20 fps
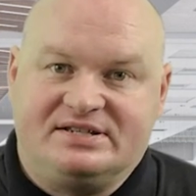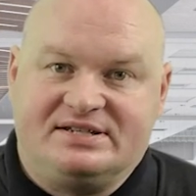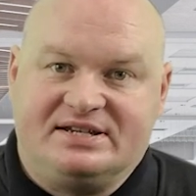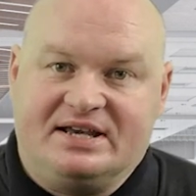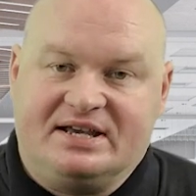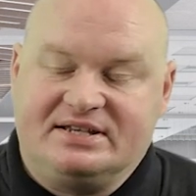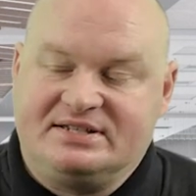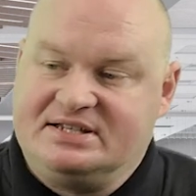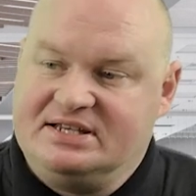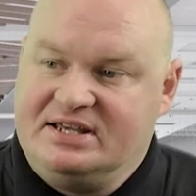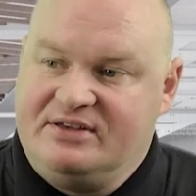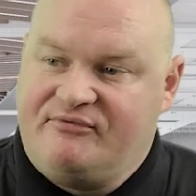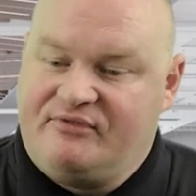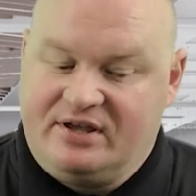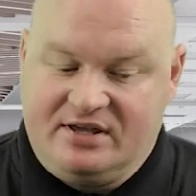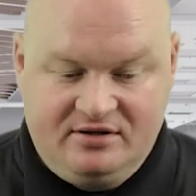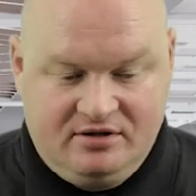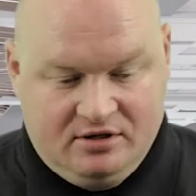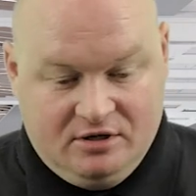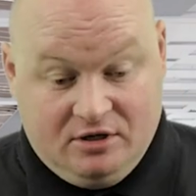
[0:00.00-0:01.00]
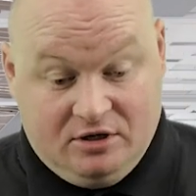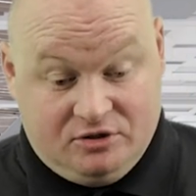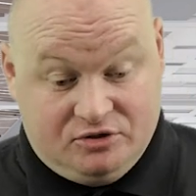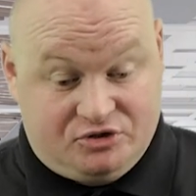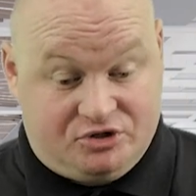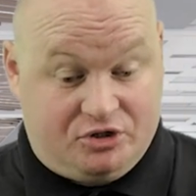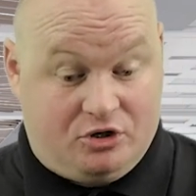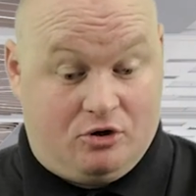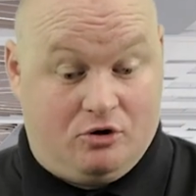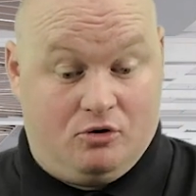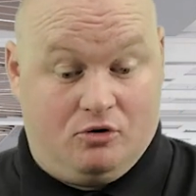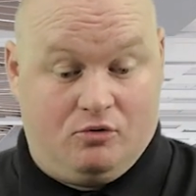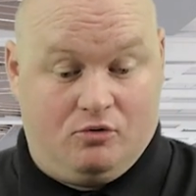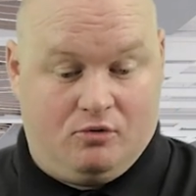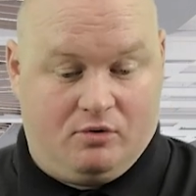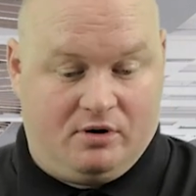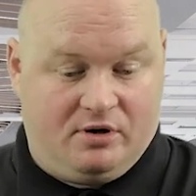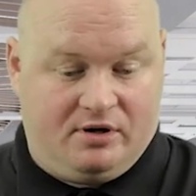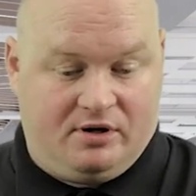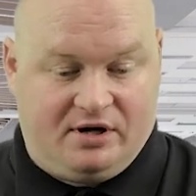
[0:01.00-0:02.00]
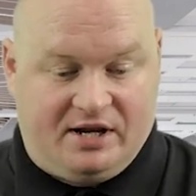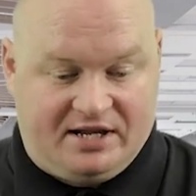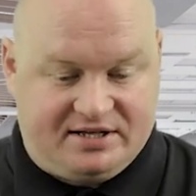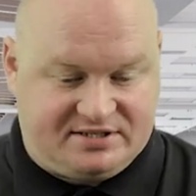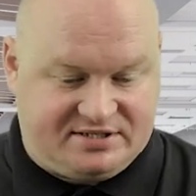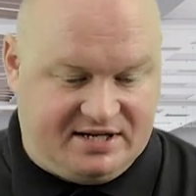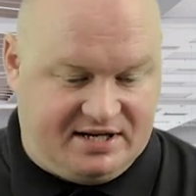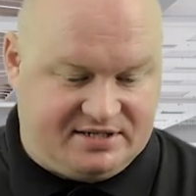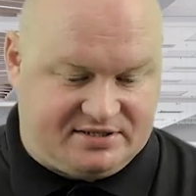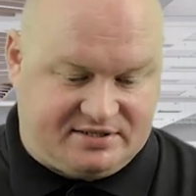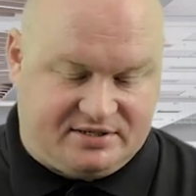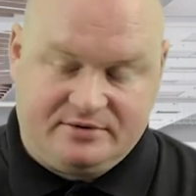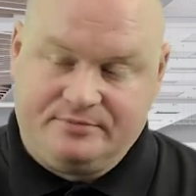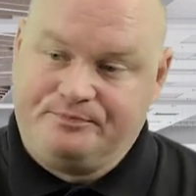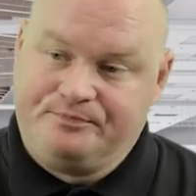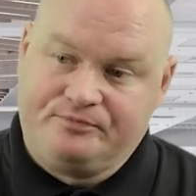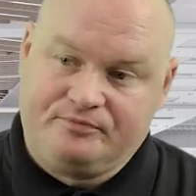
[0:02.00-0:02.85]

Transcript: Stick TV. So let's test.